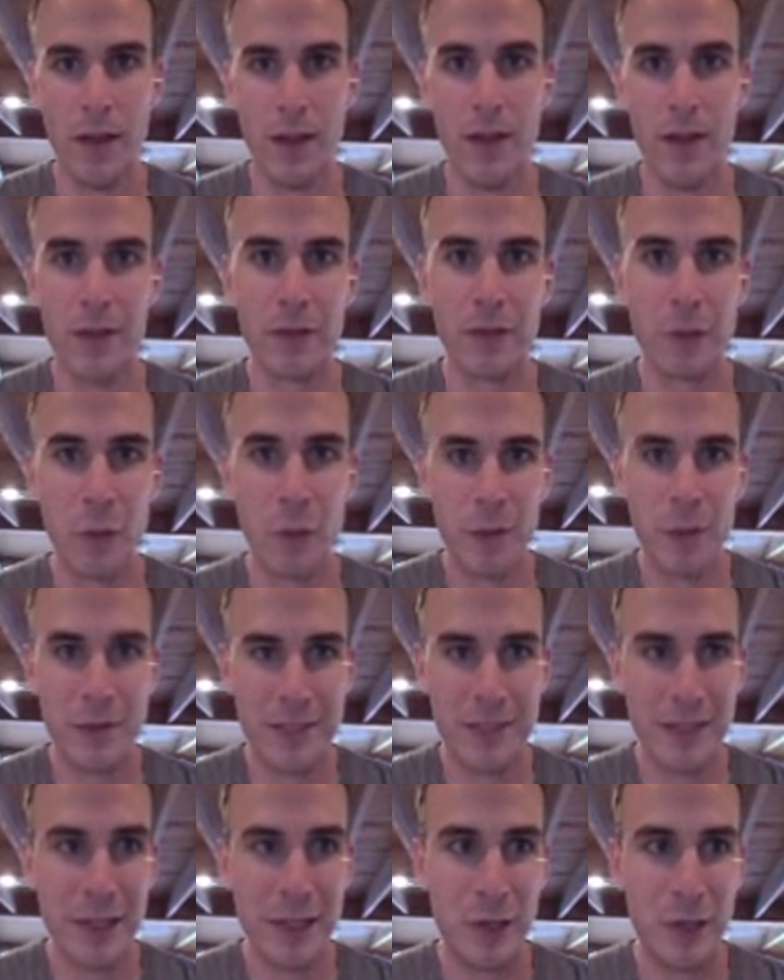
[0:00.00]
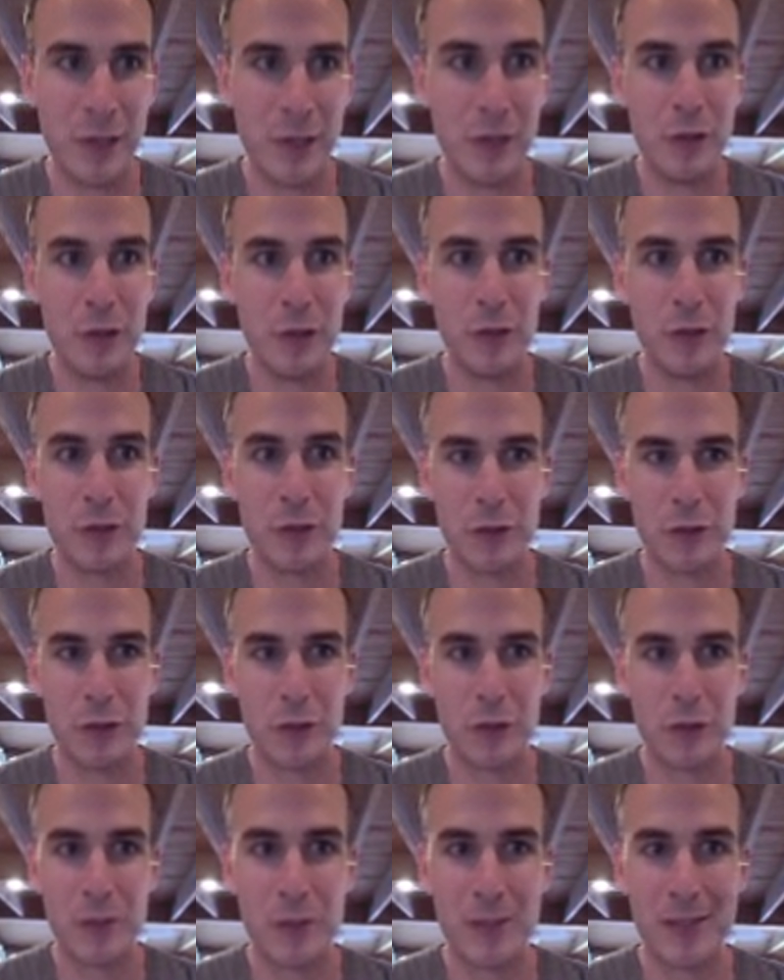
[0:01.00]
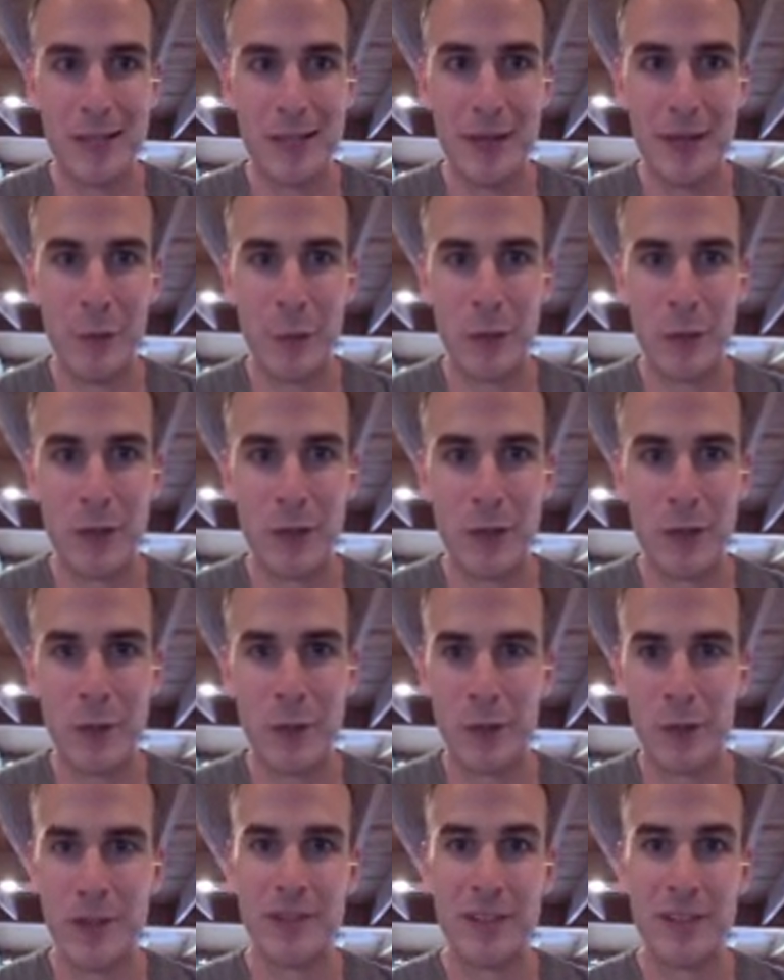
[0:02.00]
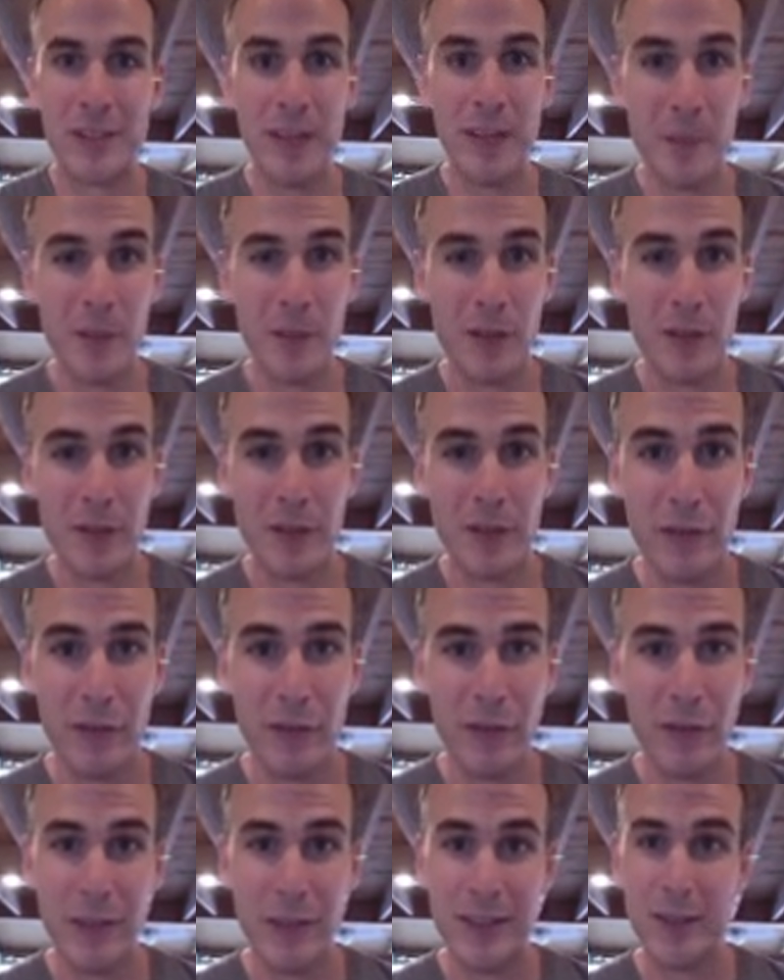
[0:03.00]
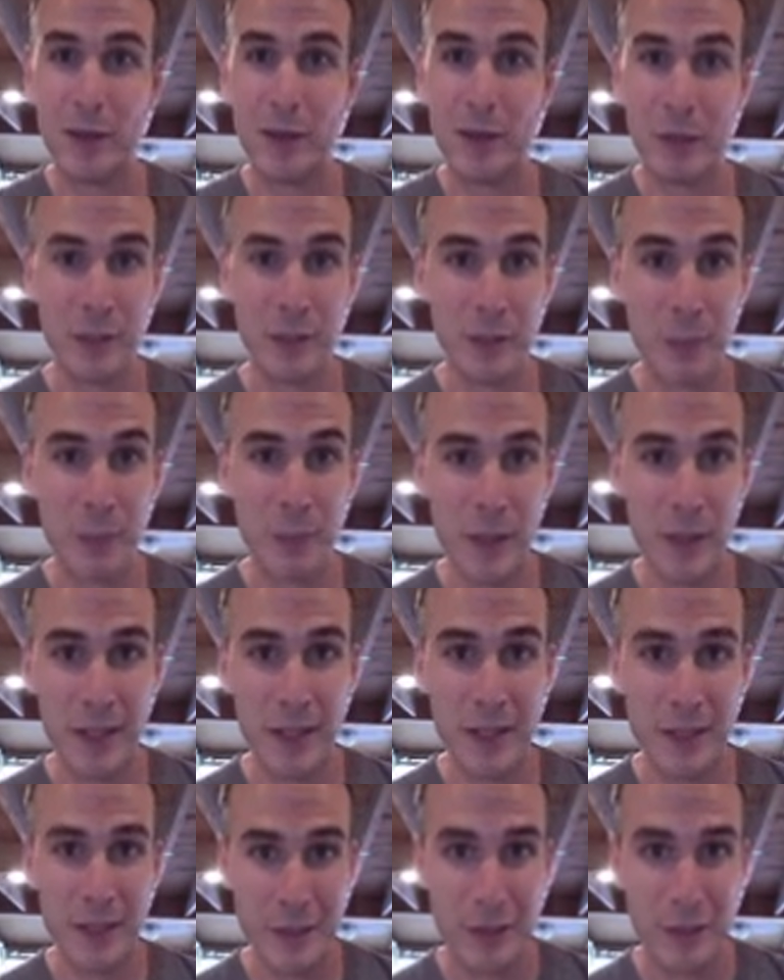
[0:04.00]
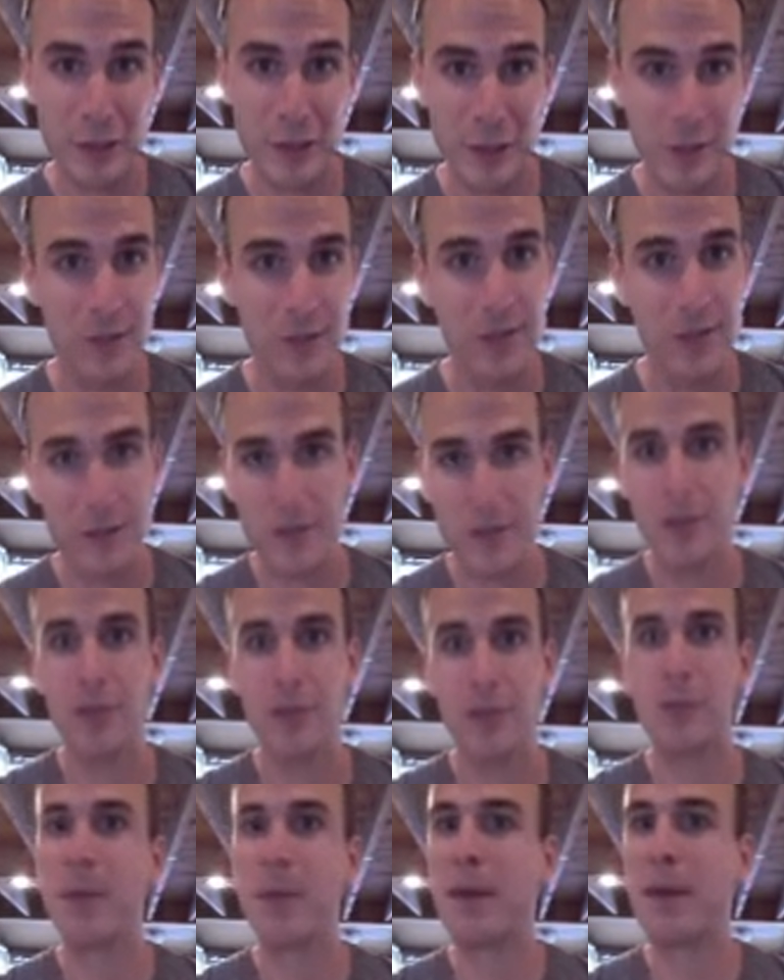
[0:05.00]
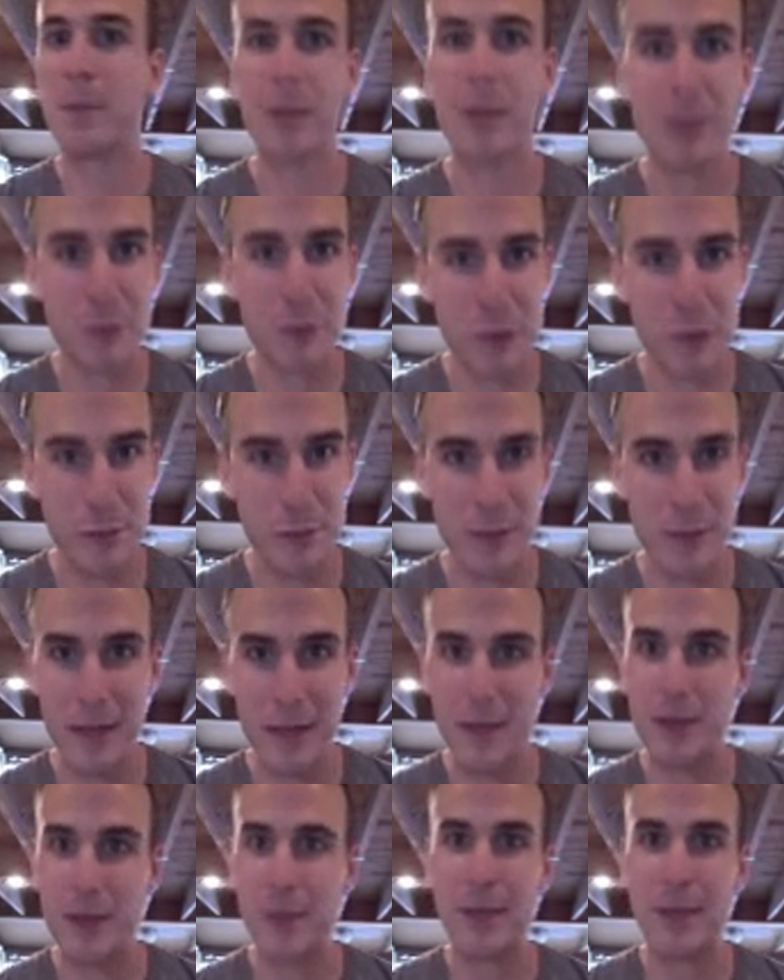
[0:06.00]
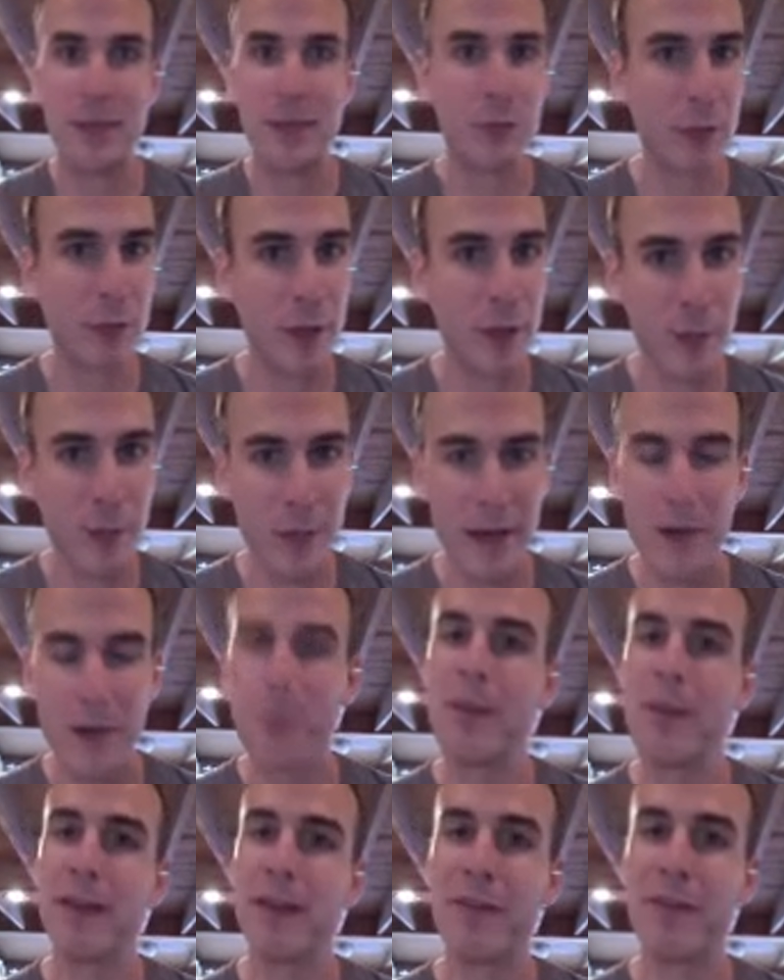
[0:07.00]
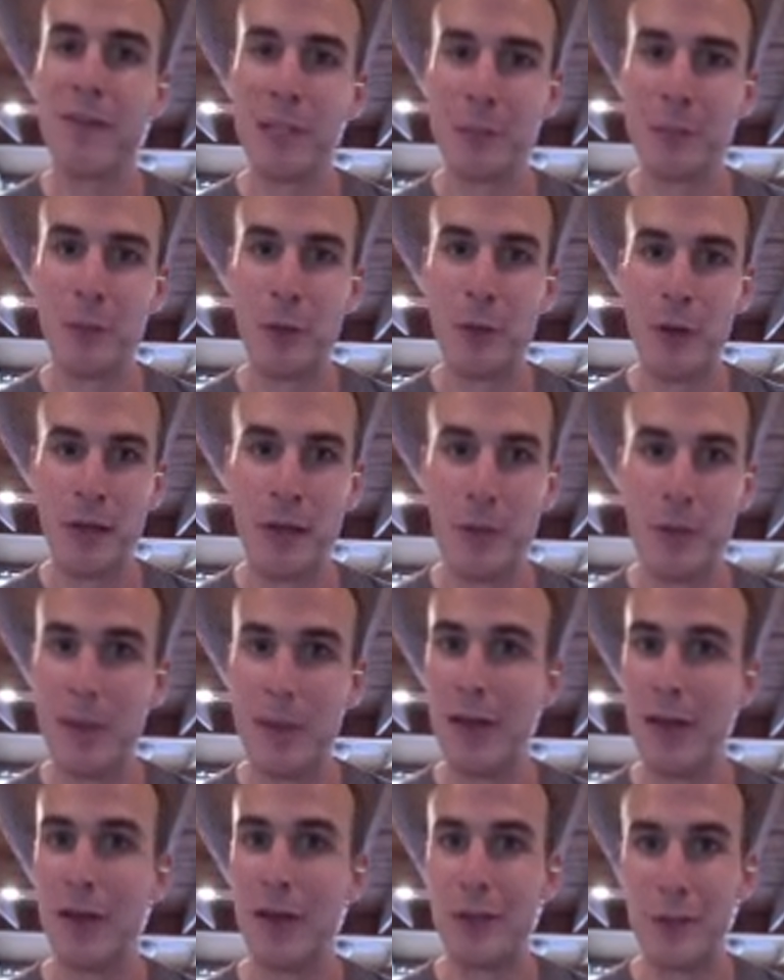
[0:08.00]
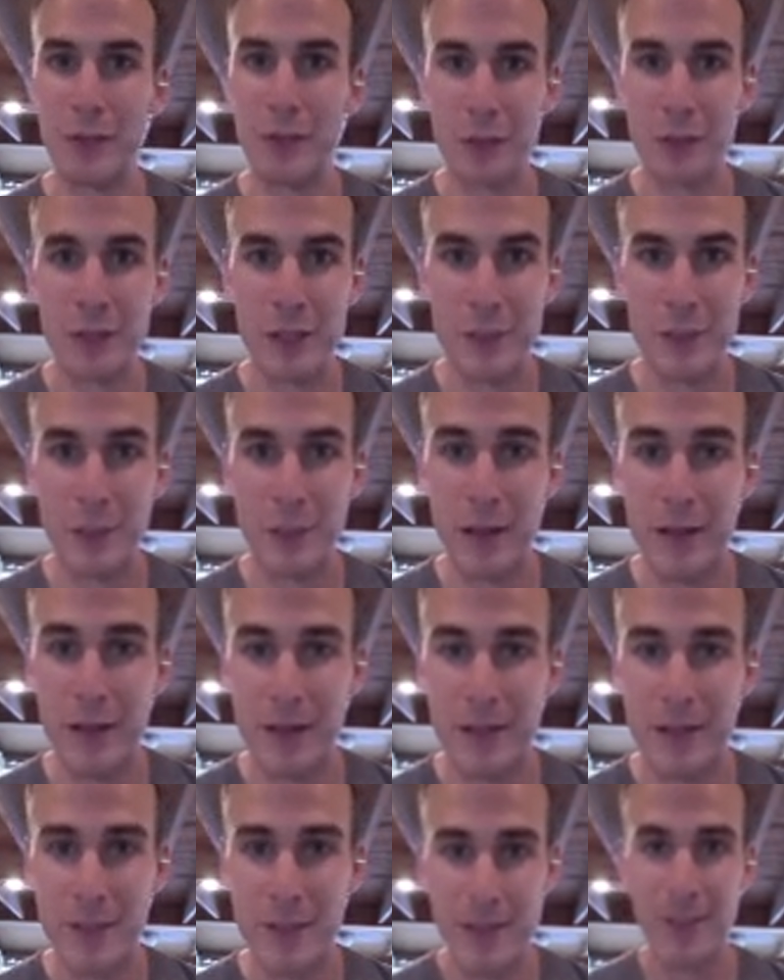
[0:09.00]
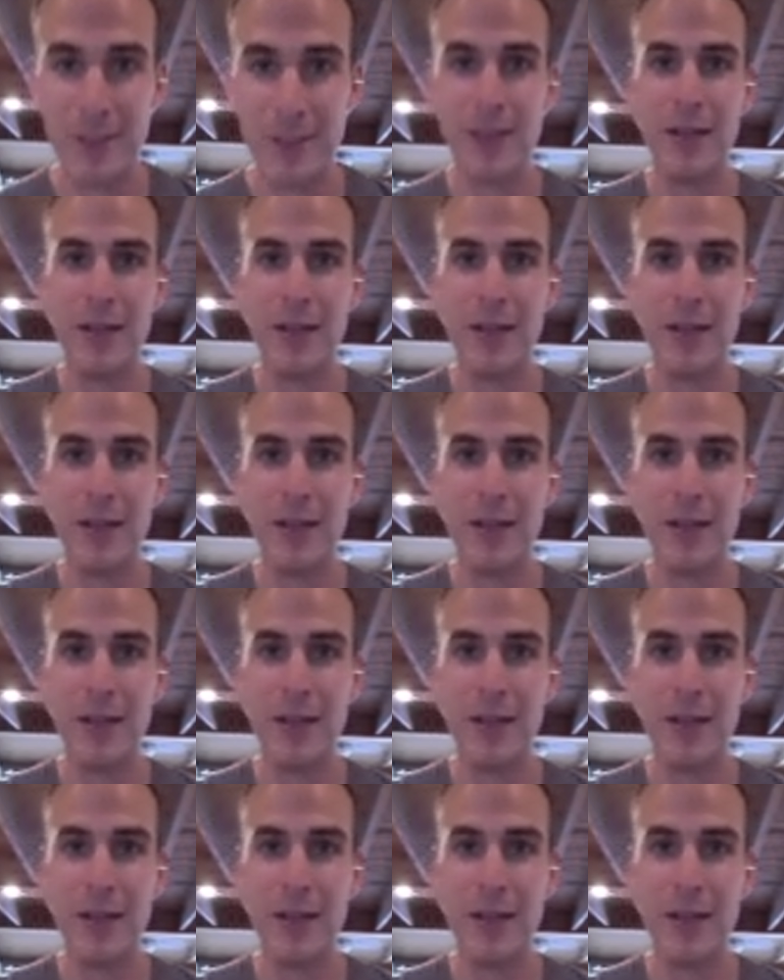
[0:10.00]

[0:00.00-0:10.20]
There's a website called userscripts.org where there's a number of different Grease Monkey extensions to make Pinterest better, make Twitter better, make Facebook a better user experience.